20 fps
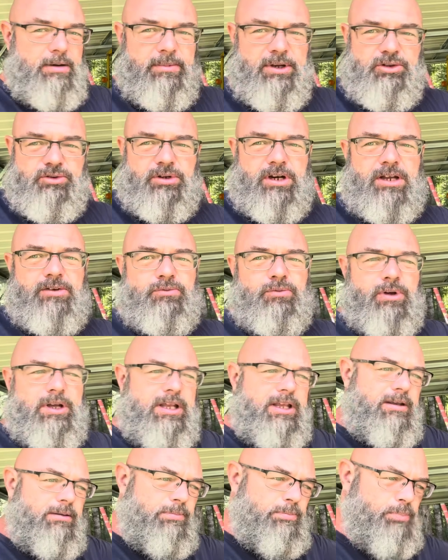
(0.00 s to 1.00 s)
my
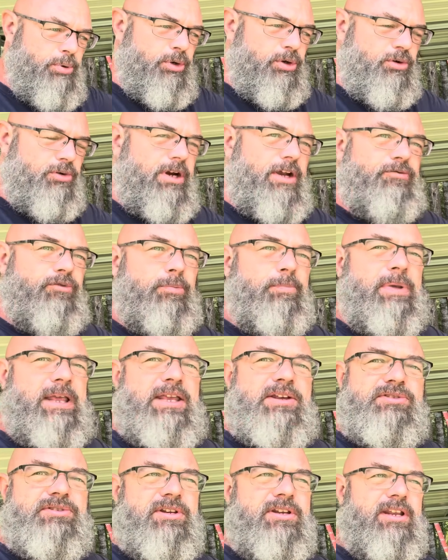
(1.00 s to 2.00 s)
driveway, put a gravel
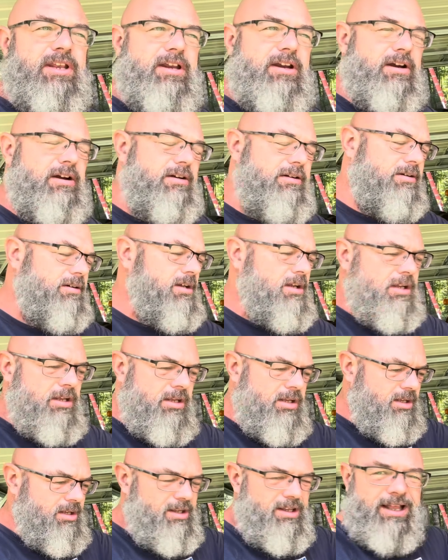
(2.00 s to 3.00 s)
base in here. And
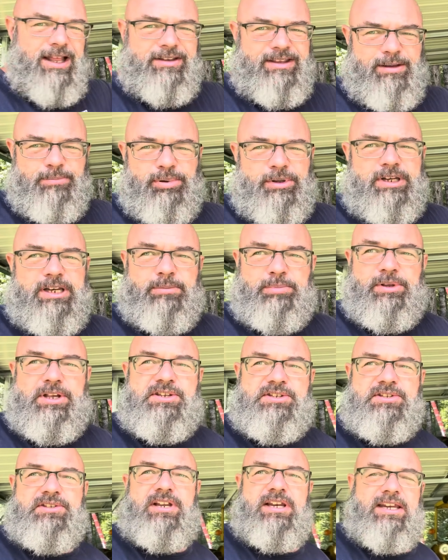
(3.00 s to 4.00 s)
I got plenty of
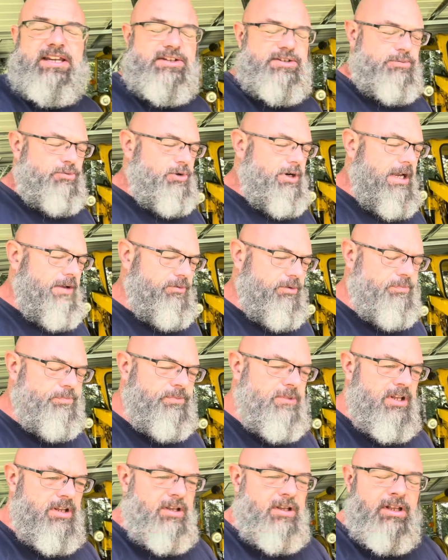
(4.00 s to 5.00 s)
places that need some gravel.
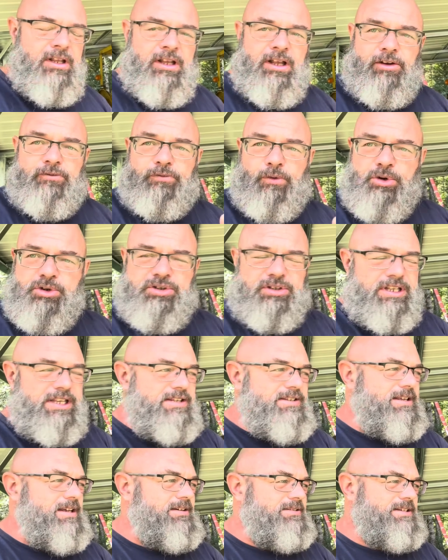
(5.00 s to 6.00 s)
Fortunately,
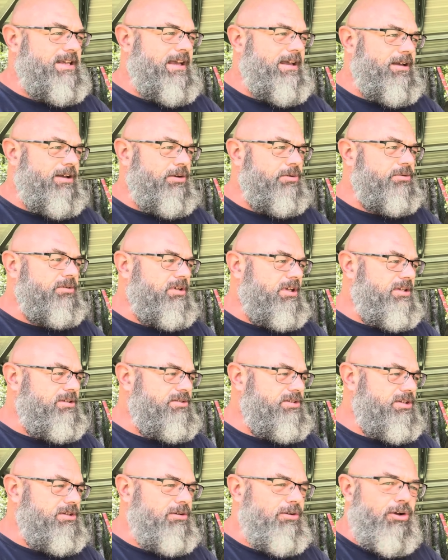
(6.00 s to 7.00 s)
he's out of town
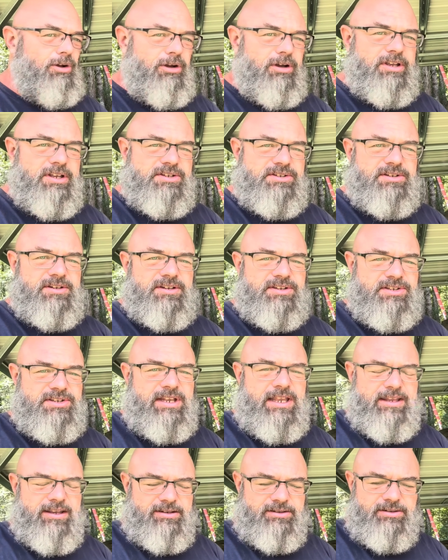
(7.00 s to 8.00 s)
until August
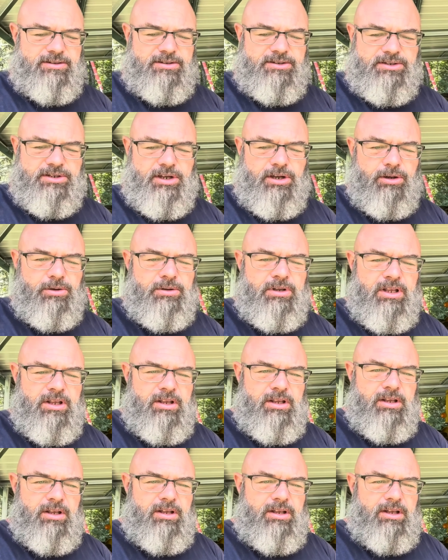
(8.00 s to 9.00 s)
2nd. So
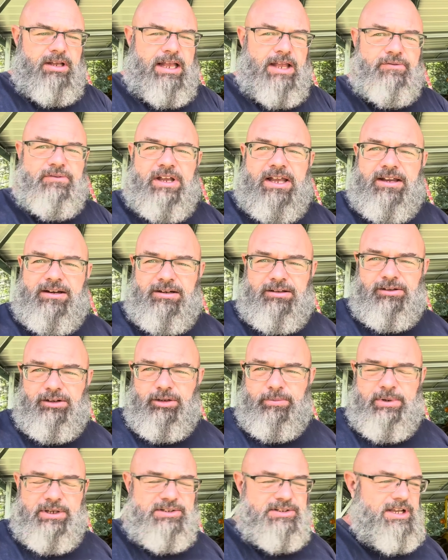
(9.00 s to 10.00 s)
I've got a little
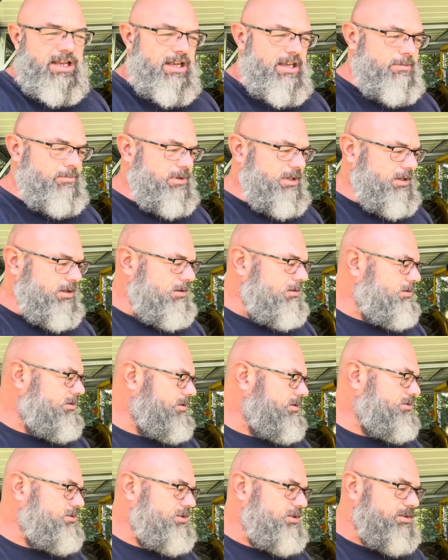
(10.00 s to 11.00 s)
bit of time here
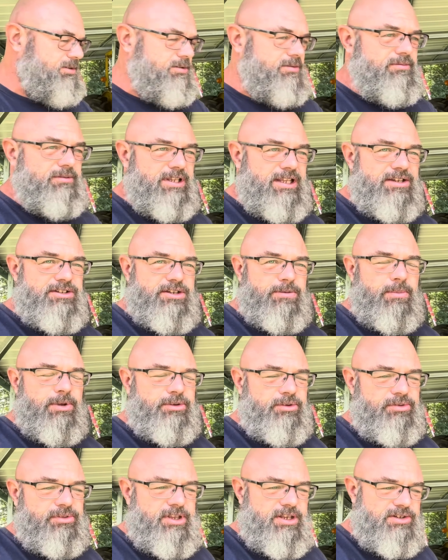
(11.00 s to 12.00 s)
to get some
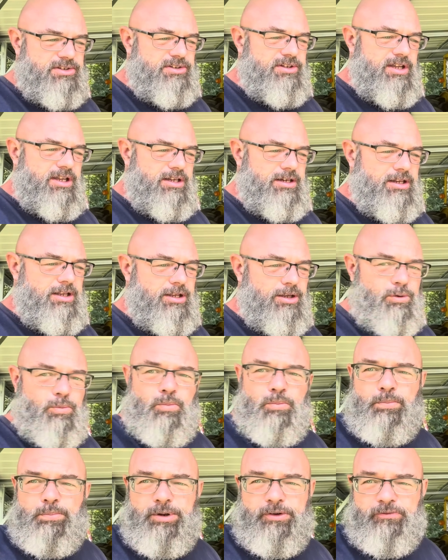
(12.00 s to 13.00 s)
other things done
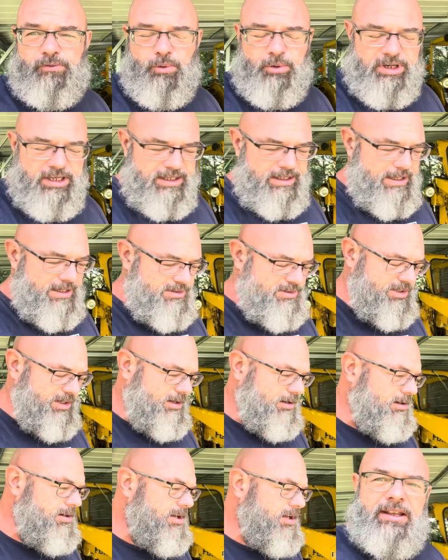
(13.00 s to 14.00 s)
before he gets
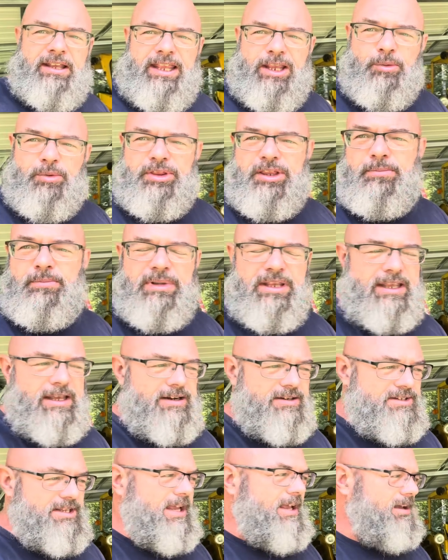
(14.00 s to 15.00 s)
here. And with him being out
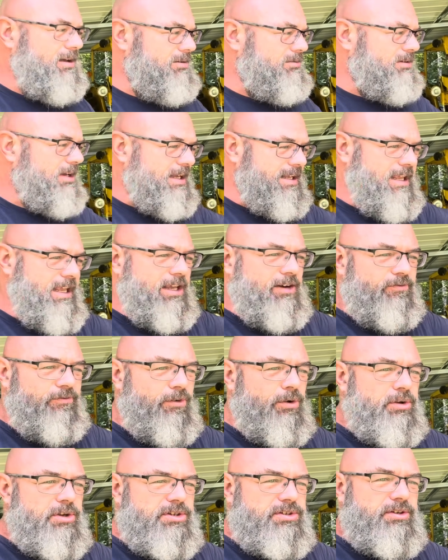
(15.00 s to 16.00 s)
of town, I can't
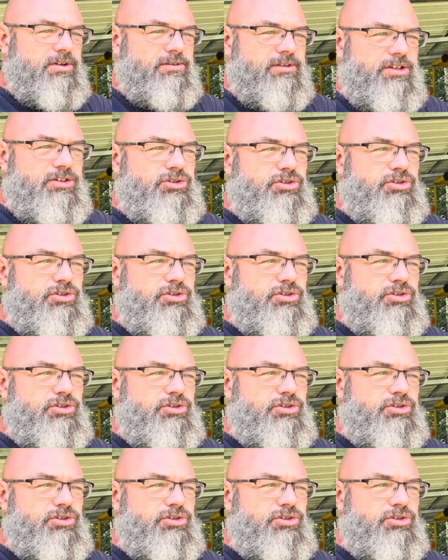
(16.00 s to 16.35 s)
focus on this